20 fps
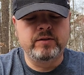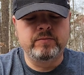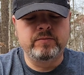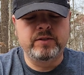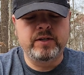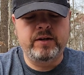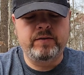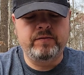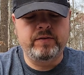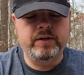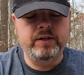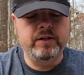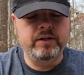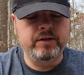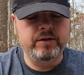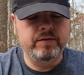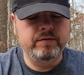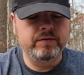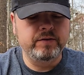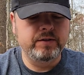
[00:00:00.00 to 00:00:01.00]
safety
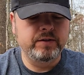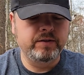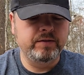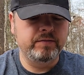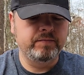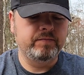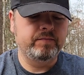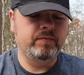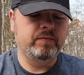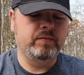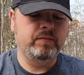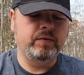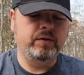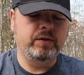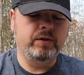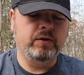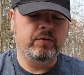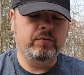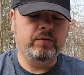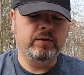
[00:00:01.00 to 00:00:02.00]
gloves. You
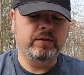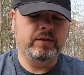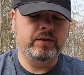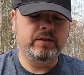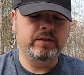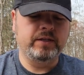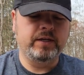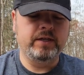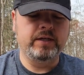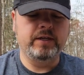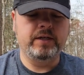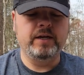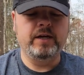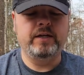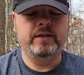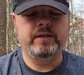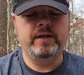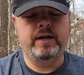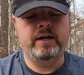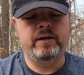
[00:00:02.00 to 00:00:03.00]
don't want this skin
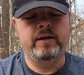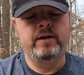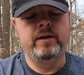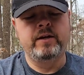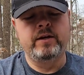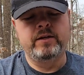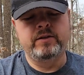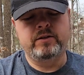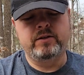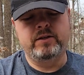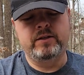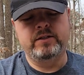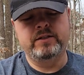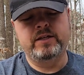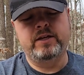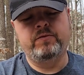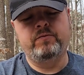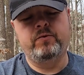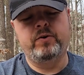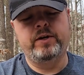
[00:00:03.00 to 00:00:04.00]
contact. So let's
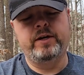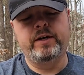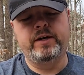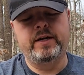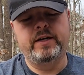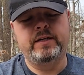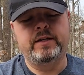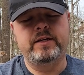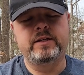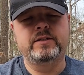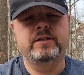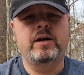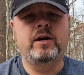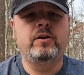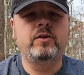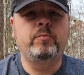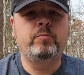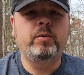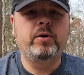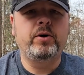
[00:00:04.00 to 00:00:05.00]
see if we can get this
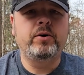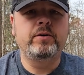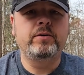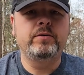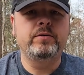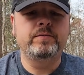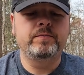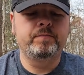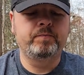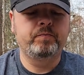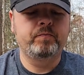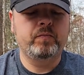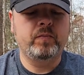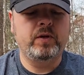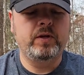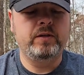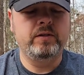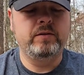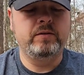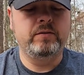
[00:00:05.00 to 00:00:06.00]
all apart and
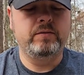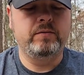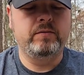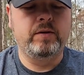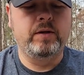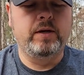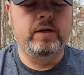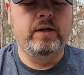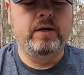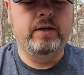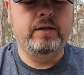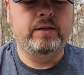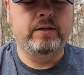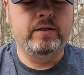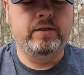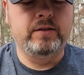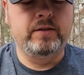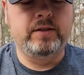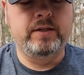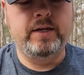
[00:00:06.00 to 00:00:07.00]

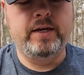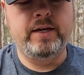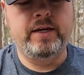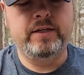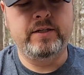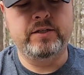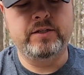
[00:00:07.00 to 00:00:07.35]
get it